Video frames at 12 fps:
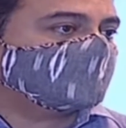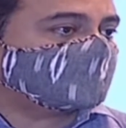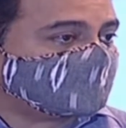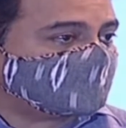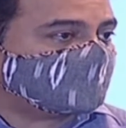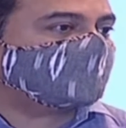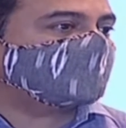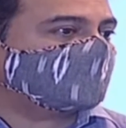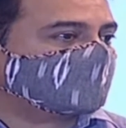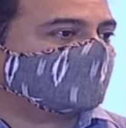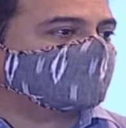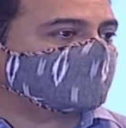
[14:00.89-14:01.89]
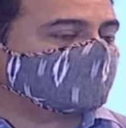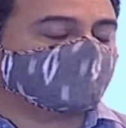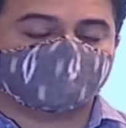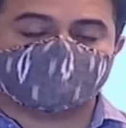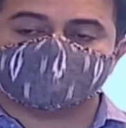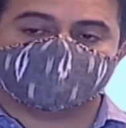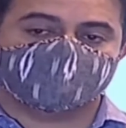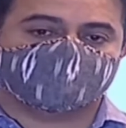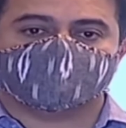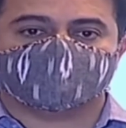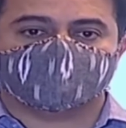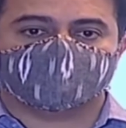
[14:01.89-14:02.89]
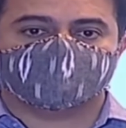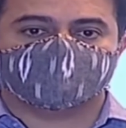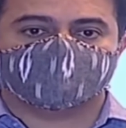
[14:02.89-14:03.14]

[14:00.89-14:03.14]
GDP that comes from the industry sector.